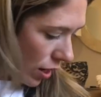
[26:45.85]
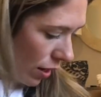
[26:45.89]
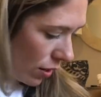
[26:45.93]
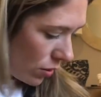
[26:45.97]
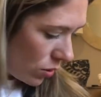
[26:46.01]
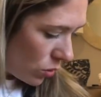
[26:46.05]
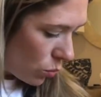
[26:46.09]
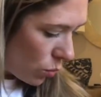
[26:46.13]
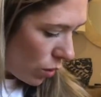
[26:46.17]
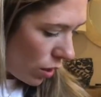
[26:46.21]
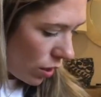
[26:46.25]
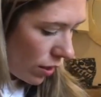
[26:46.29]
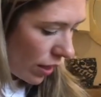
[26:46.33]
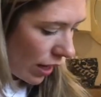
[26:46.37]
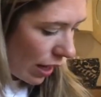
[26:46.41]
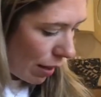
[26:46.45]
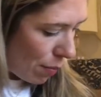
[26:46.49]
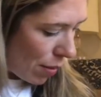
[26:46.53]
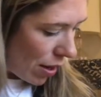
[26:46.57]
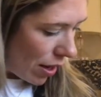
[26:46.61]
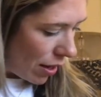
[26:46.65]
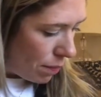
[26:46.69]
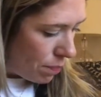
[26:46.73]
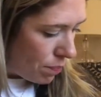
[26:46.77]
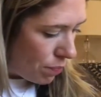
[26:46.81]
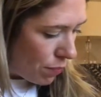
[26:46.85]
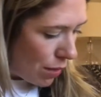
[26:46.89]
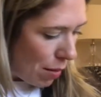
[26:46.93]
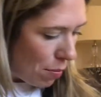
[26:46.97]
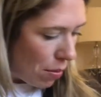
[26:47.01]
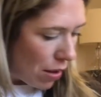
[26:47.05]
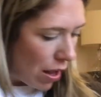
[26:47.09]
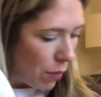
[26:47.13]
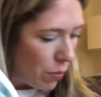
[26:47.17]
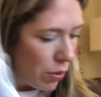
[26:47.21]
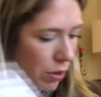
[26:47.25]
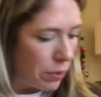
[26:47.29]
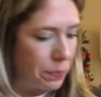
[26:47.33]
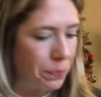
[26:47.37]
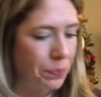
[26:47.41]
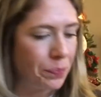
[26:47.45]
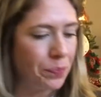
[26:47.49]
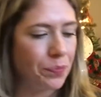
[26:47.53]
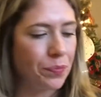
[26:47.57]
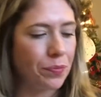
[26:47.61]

towels. Well, am I? Maybe I will.